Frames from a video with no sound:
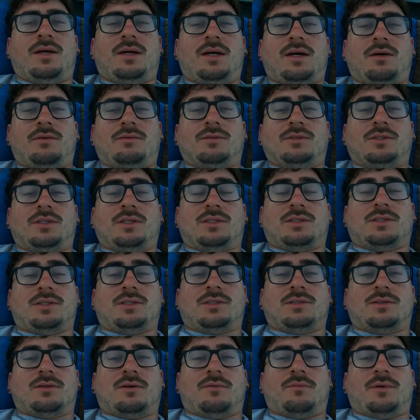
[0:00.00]
I was just
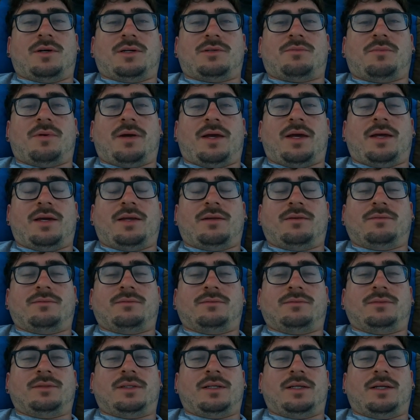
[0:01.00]
in so much pain.
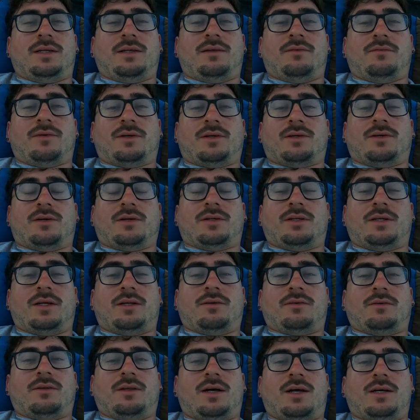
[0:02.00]
I didn't even cook
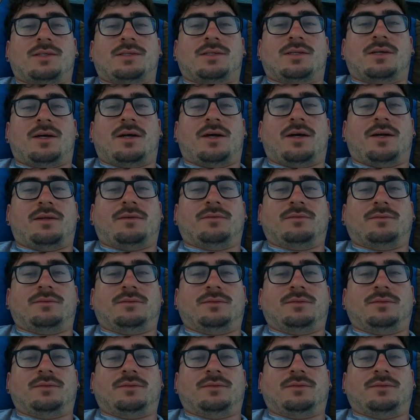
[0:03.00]
dinner last night,